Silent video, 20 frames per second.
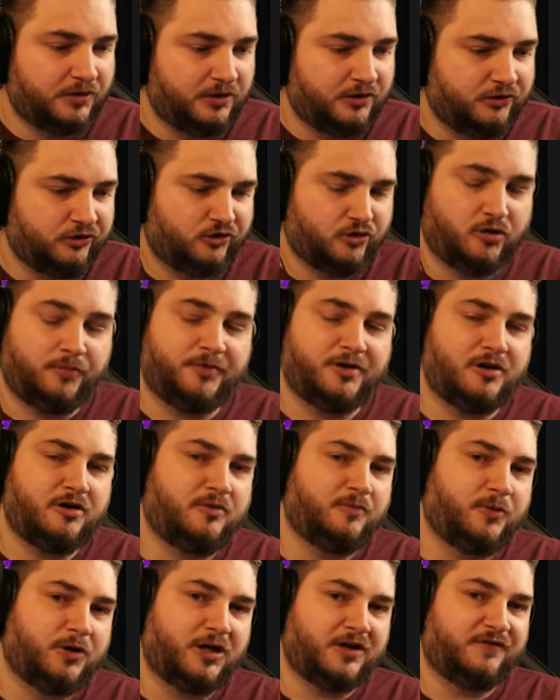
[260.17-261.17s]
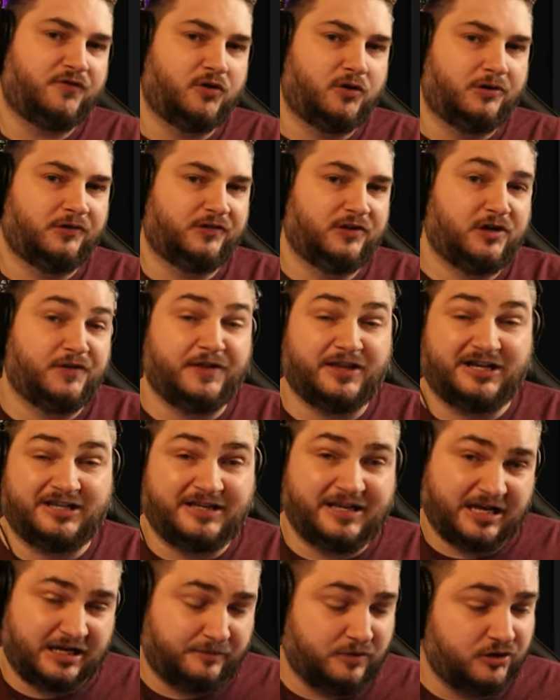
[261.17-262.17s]
Storm Totem, we're not focusing on the
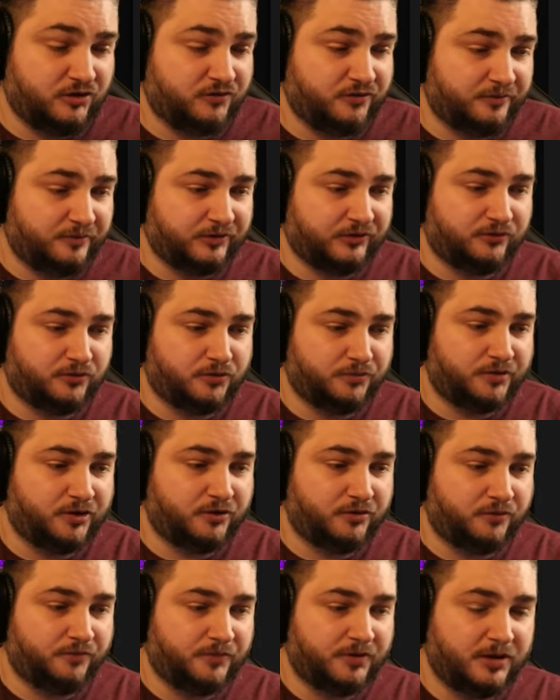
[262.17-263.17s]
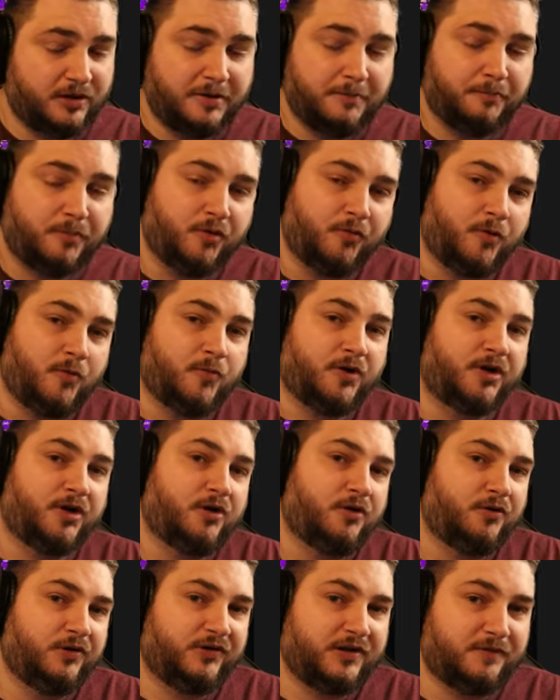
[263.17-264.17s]
damage from the Storm Totem, but we want to
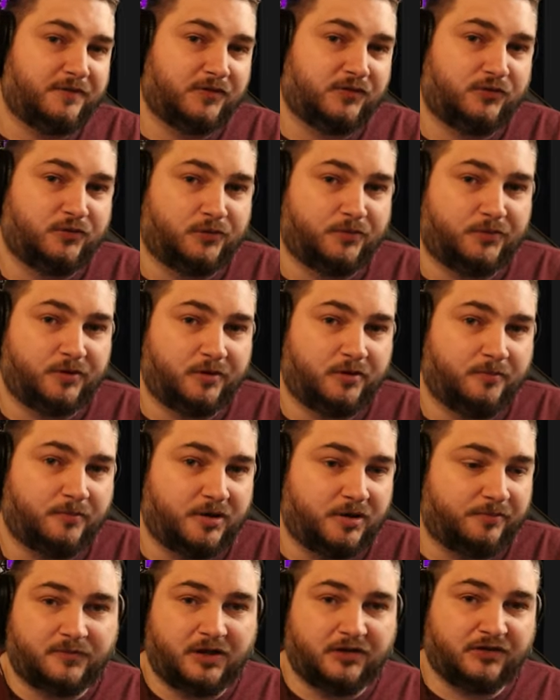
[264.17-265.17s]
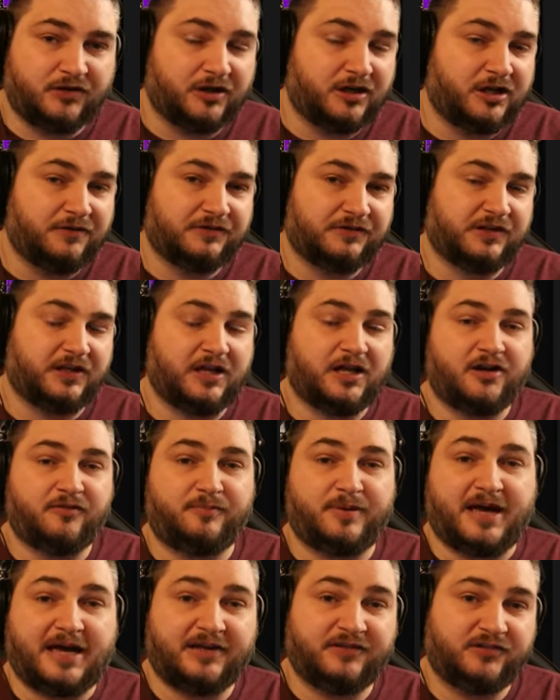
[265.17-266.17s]
always have the Storm Totem up. It's going to give us a lot of
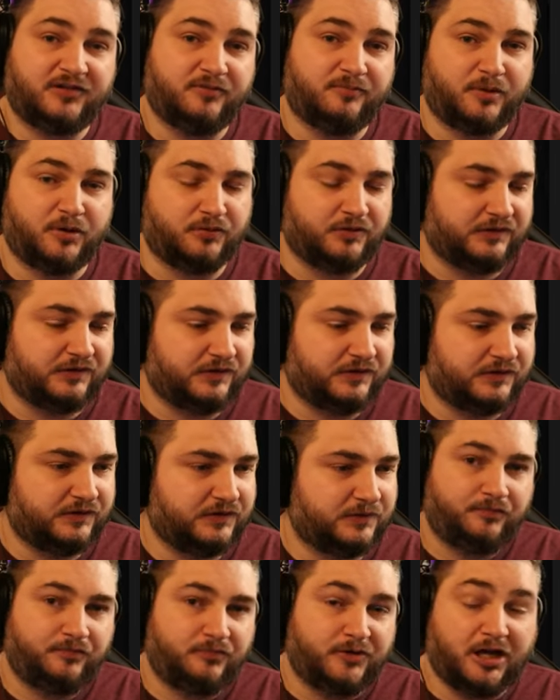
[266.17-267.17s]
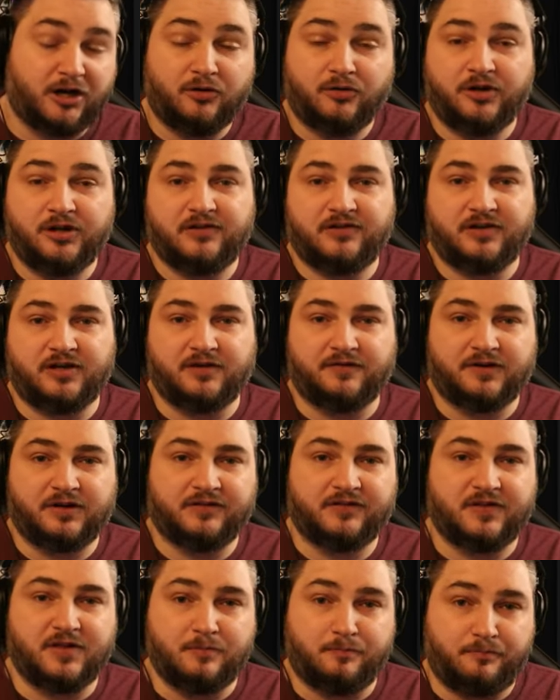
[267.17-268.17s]
passive bonuses. Not only is it giving us
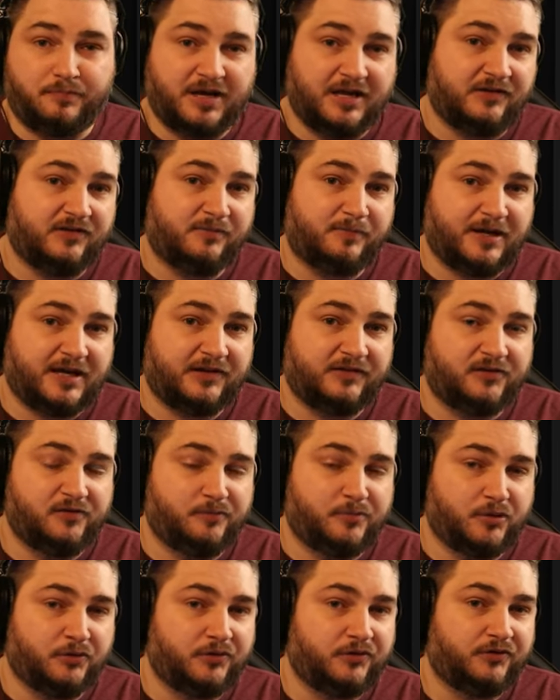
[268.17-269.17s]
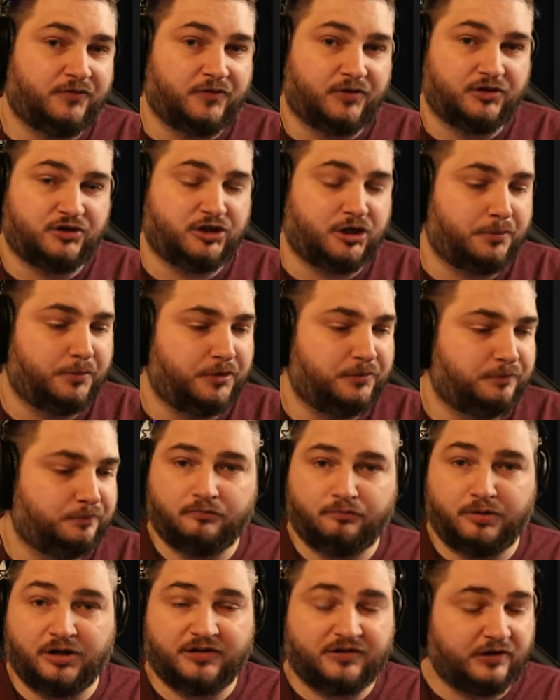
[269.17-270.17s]
the base passive bonus for the Shaman,
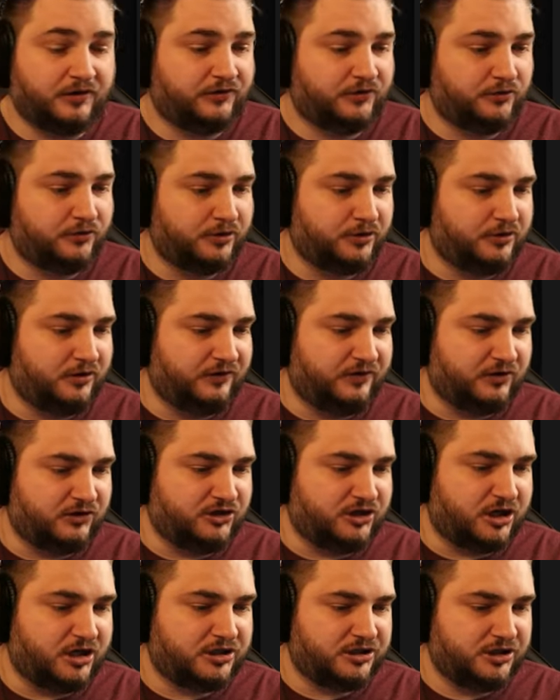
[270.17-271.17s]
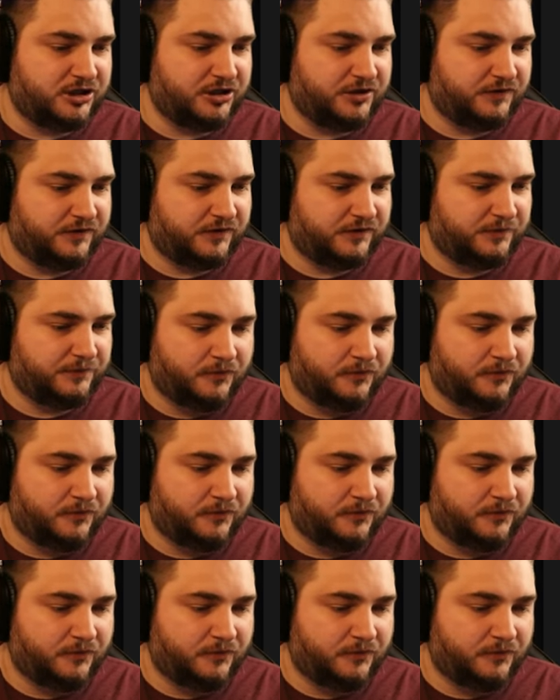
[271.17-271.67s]
but it's also increasing shock chance.